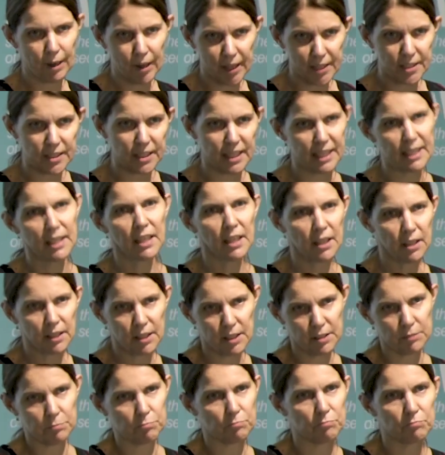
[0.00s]
ID
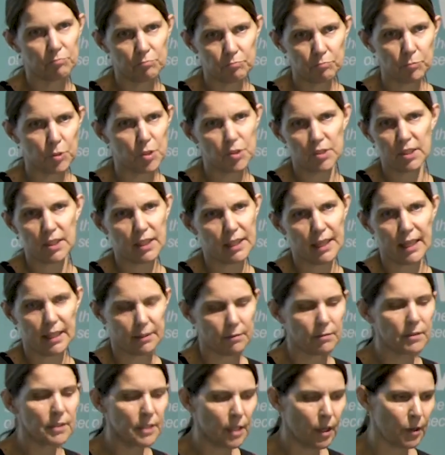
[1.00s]
can use it
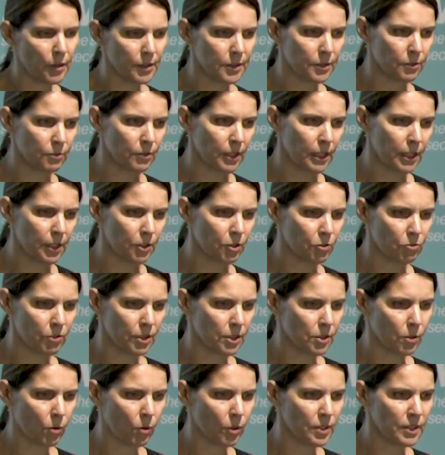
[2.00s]
again. So it's a really good
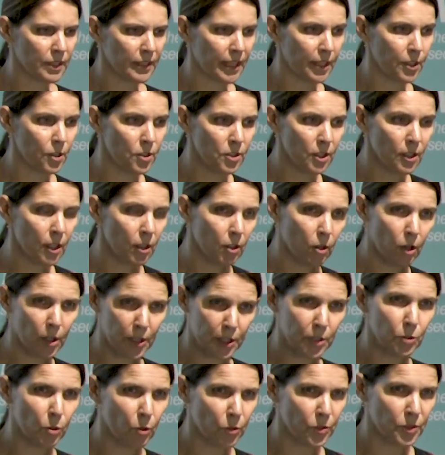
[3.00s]
resource, and they use it a lot
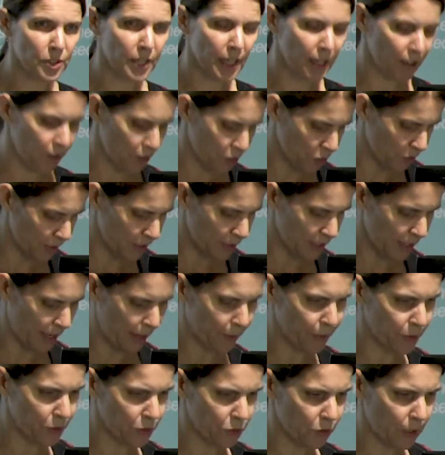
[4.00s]
in Northern Territory and
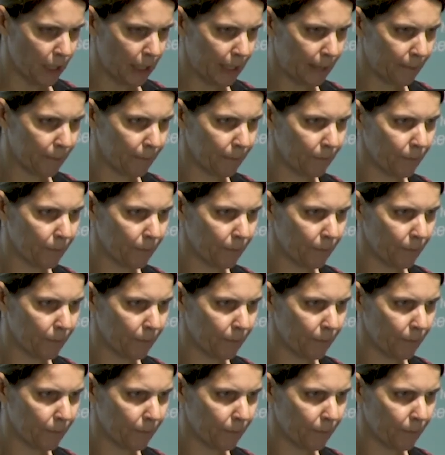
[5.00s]
South Australia.